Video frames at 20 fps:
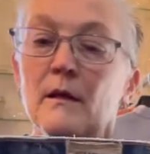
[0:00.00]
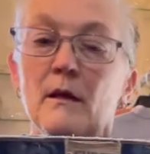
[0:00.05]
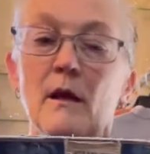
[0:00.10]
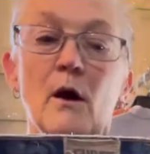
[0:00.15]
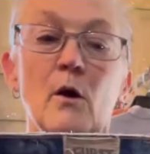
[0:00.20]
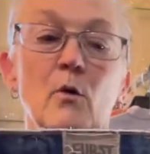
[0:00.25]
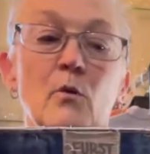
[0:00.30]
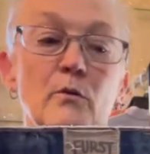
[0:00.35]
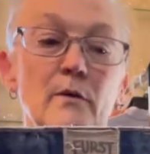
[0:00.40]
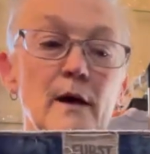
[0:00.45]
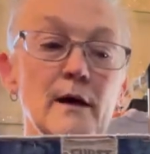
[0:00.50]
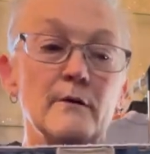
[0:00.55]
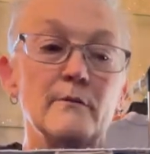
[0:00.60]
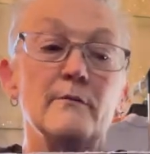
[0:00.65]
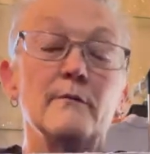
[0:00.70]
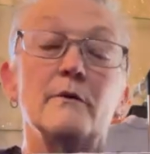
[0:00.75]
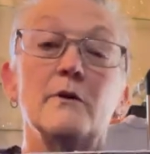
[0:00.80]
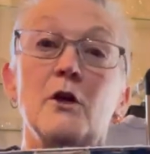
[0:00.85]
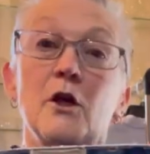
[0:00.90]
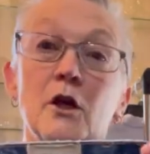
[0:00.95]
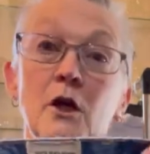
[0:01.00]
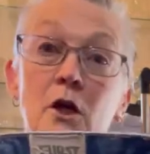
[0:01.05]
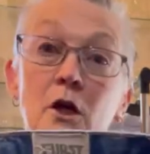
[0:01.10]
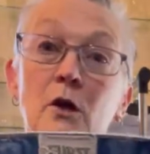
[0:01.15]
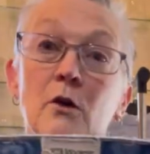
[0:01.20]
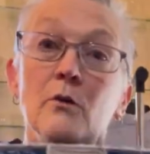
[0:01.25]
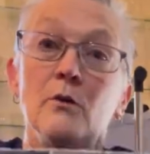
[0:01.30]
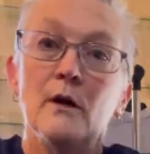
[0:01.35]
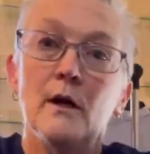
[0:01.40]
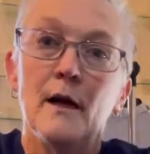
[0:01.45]
Oh, that,
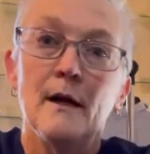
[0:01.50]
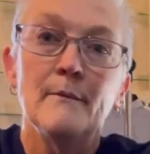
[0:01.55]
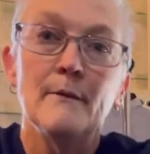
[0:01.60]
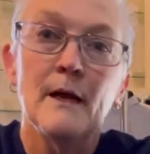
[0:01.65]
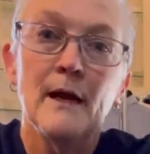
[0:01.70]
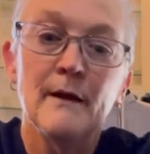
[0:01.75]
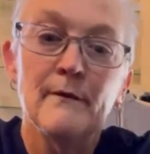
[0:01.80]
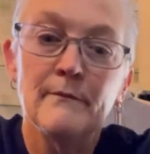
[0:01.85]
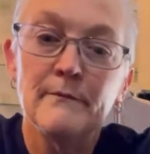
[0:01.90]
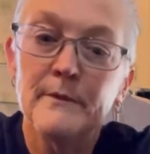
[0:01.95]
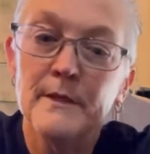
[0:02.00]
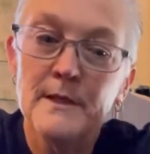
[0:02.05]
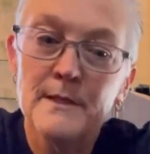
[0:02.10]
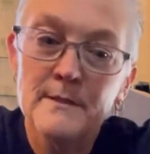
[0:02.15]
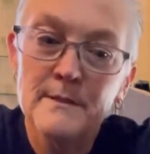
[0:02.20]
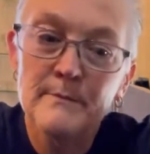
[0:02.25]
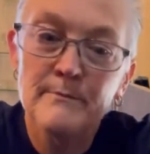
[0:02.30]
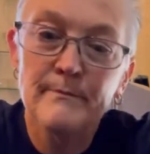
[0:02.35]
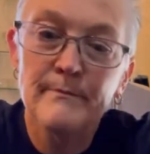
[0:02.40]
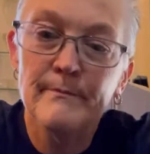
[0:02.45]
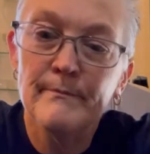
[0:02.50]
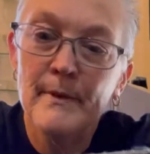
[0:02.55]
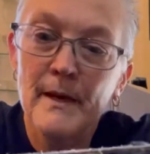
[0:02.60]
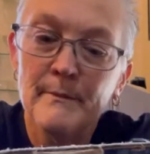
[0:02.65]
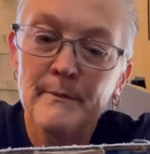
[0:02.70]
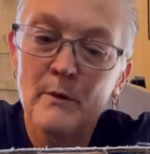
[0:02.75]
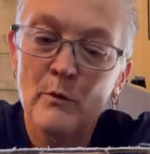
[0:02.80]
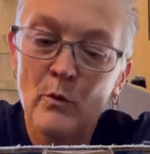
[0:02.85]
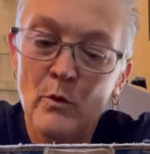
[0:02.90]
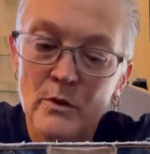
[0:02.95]
cute. I might have, this may
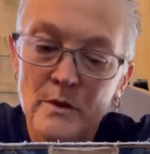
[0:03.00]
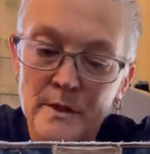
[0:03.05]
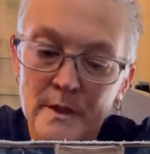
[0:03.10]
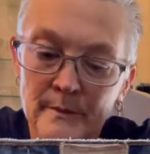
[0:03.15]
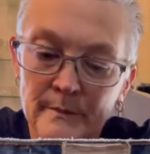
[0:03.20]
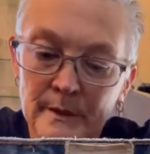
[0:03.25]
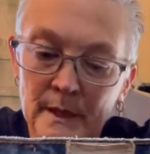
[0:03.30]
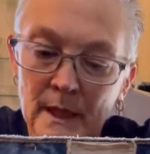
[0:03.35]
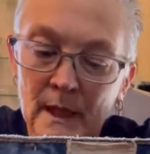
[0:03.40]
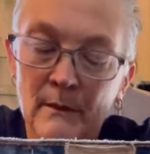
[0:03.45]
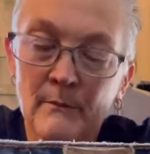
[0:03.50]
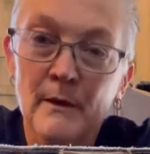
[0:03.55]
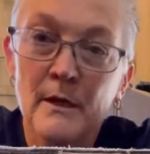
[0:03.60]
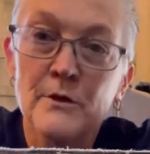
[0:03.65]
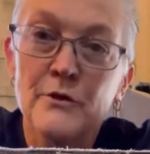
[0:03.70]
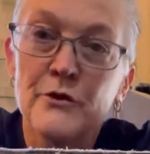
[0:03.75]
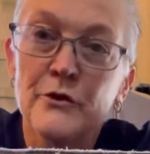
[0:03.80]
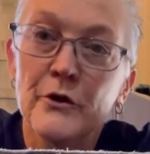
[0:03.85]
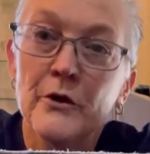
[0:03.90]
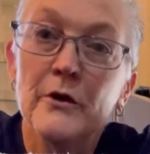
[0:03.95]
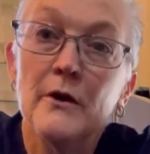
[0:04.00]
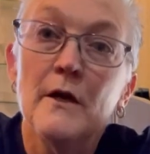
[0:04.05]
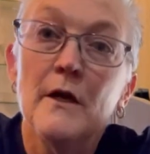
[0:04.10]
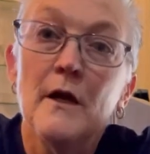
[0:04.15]
be worth something. I'm not sure.